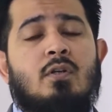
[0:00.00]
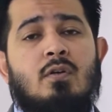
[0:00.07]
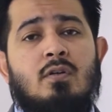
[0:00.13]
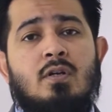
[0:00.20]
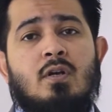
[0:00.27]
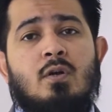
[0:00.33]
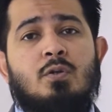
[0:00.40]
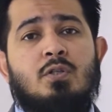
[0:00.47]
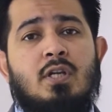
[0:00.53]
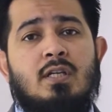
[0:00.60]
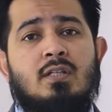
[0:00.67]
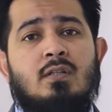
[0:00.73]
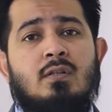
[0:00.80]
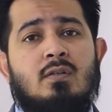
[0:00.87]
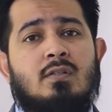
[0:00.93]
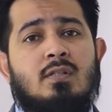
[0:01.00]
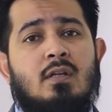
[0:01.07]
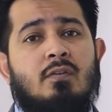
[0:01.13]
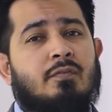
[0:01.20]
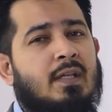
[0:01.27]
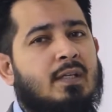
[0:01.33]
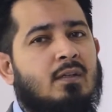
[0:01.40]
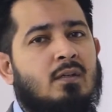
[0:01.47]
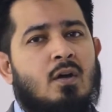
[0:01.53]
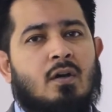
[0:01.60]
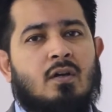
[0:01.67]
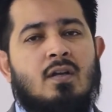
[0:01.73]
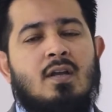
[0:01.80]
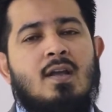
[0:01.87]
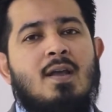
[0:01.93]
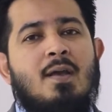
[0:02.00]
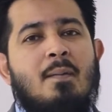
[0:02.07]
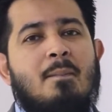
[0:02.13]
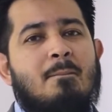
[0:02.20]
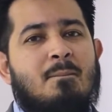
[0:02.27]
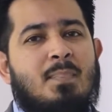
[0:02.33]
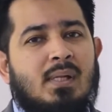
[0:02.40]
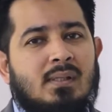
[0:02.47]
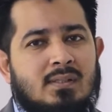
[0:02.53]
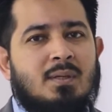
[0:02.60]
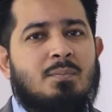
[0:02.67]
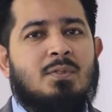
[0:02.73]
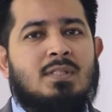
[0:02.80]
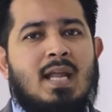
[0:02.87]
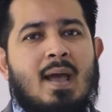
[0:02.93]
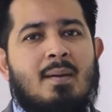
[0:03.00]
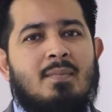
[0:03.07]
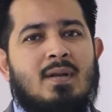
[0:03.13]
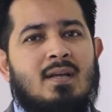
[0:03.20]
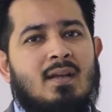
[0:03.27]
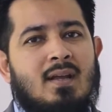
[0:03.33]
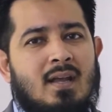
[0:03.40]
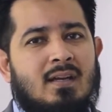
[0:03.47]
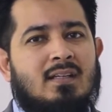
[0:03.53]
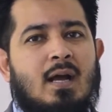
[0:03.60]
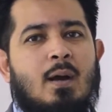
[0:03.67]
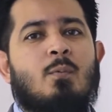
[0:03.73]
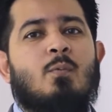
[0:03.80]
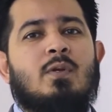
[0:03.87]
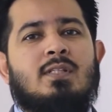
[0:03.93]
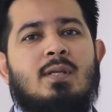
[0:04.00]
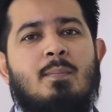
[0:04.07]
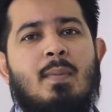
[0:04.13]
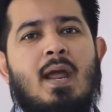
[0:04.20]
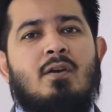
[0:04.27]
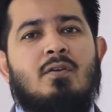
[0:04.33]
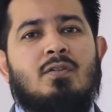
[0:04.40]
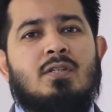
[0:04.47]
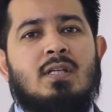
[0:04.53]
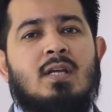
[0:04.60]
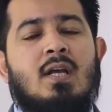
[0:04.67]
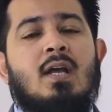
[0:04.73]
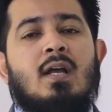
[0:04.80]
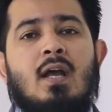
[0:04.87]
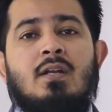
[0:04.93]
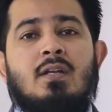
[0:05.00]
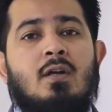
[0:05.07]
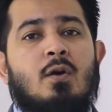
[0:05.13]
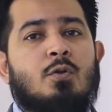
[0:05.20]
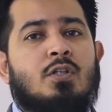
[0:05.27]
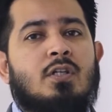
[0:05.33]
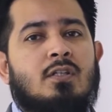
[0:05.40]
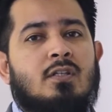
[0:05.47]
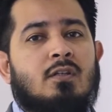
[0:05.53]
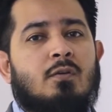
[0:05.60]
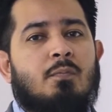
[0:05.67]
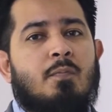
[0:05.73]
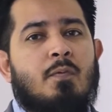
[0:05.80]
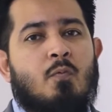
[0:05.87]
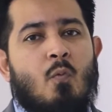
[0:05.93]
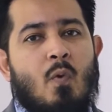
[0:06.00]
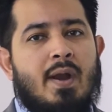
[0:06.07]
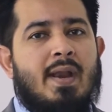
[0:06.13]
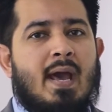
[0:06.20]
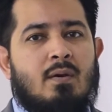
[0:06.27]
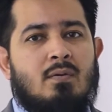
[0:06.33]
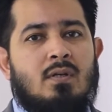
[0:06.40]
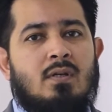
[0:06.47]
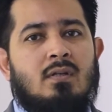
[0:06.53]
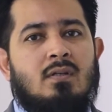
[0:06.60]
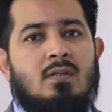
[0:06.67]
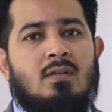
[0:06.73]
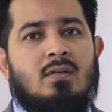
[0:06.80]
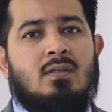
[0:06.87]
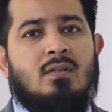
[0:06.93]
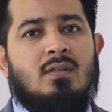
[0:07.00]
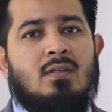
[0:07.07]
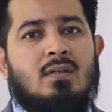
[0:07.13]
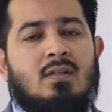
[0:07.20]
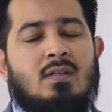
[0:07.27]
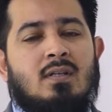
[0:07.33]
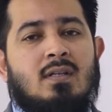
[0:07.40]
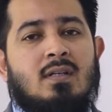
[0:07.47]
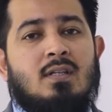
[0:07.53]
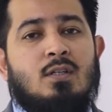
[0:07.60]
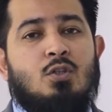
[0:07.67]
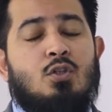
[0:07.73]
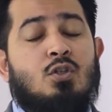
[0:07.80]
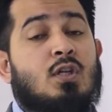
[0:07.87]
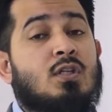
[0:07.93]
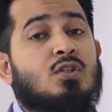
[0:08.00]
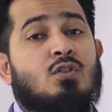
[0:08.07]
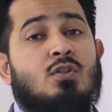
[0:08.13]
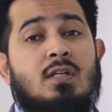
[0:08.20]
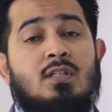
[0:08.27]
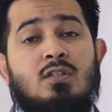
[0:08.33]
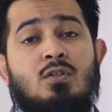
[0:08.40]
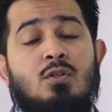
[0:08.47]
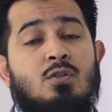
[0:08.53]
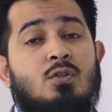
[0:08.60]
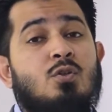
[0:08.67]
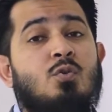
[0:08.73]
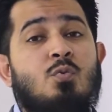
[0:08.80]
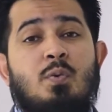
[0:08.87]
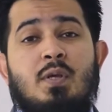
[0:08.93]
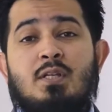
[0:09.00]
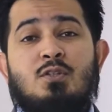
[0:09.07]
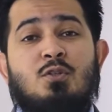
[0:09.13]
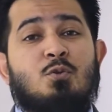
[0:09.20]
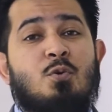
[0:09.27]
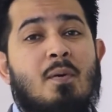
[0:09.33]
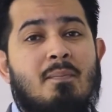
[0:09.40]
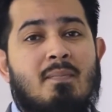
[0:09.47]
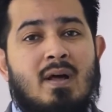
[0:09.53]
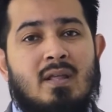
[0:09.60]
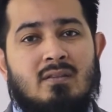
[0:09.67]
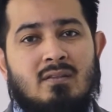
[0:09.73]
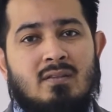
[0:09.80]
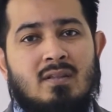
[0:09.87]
your negotiation yourself, then look, build some stamina and come with some energy. A negotiation could be 1 hour, it can stretch to 2 weeks to a month.